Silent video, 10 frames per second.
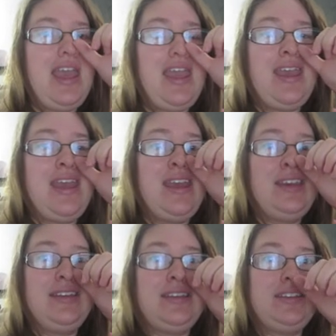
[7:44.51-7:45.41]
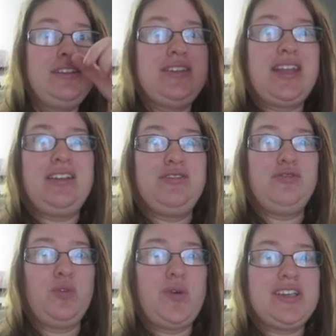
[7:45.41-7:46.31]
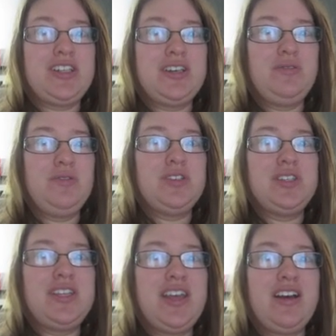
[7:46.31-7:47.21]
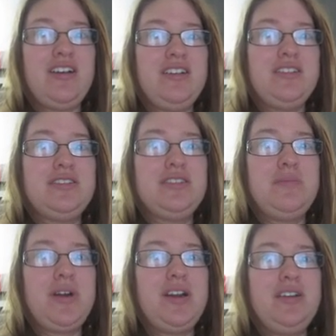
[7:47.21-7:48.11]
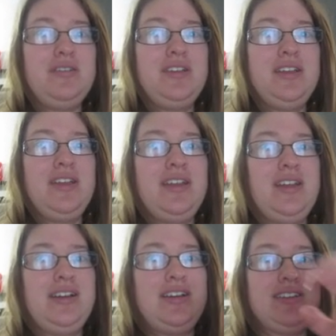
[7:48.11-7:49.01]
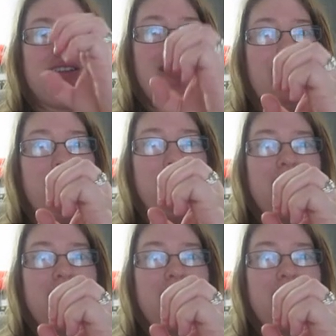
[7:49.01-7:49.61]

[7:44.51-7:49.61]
And so thanks for watching. We'll see y'all tomorrow. Because love,